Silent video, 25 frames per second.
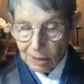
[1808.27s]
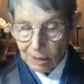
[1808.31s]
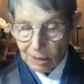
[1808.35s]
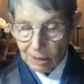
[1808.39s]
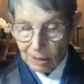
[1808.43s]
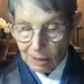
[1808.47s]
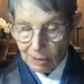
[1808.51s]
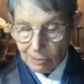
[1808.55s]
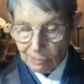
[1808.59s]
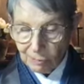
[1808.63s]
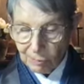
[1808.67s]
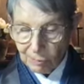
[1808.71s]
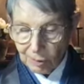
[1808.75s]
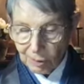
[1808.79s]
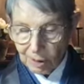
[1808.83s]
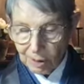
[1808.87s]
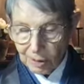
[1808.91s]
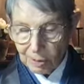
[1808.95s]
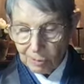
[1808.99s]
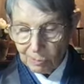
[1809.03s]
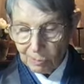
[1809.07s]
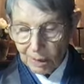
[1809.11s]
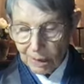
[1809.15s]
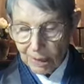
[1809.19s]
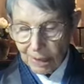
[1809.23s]
Therefore, on
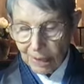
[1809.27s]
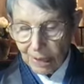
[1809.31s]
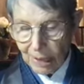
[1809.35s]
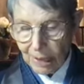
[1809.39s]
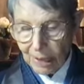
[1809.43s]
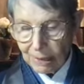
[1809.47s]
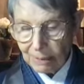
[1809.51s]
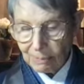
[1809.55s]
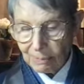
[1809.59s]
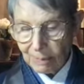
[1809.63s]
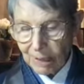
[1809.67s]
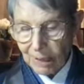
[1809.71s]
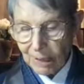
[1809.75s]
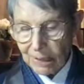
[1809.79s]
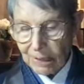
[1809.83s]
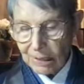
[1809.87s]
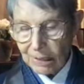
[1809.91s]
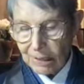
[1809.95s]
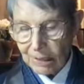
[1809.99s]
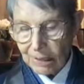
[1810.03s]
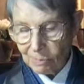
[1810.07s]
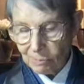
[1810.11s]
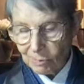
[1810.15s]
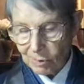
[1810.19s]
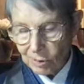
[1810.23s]
the one hand, the mind
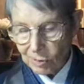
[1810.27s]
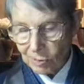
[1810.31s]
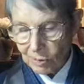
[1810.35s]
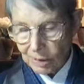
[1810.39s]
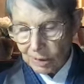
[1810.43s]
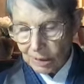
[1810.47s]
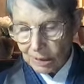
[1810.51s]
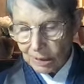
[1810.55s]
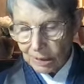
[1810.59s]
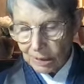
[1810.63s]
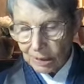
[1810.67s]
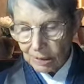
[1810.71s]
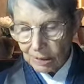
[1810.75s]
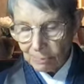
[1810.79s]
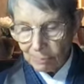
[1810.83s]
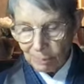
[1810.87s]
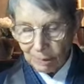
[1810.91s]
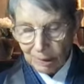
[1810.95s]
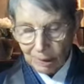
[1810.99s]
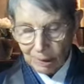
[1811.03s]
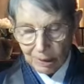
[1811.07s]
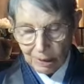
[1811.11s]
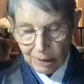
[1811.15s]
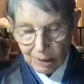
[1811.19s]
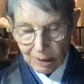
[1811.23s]
seems to exist,
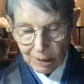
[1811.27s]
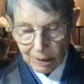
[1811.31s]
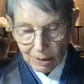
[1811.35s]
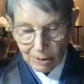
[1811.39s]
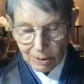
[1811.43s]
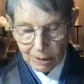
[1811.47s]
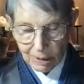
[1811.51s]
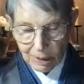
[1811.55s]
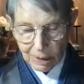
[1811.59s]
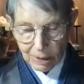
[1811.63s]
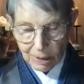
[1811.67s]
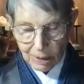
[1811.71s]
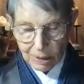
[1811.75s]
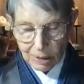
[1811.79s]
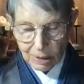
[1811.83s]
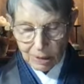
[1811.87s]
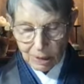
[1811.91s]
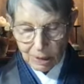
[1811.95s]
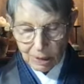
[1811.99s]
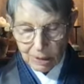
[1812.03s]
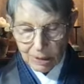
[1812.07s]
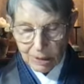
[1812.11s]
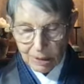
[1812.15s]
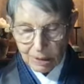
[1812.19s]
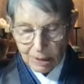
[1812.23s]
but on the other, it is
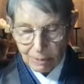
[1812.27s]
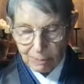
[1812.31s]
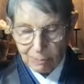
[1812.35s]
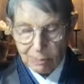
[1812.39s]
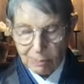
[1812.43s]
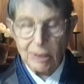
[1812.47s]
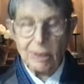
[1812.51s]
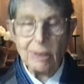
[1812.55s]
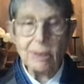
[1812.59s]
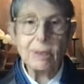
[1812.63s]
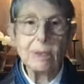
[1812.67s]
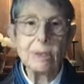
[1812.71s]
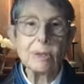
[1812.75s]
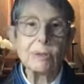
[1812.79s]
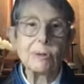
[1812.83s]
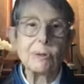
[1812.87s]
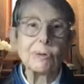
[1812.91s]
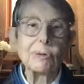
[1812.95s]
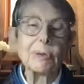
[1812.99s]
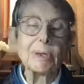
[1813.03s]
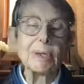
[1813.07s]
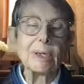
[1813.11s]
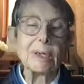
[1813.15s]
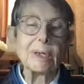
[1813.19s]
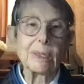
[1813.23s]
not something that
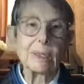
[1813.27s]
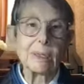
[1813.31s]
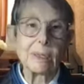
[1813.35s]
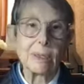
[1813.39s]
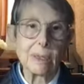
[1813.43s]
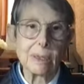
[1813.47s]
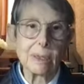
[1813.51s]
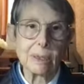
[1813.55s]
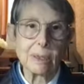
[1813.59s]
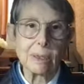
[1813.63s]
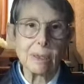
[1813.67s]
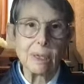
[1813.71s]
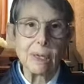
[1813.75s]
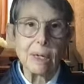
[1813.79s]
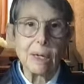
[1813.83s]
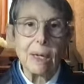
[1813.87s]
truly exists.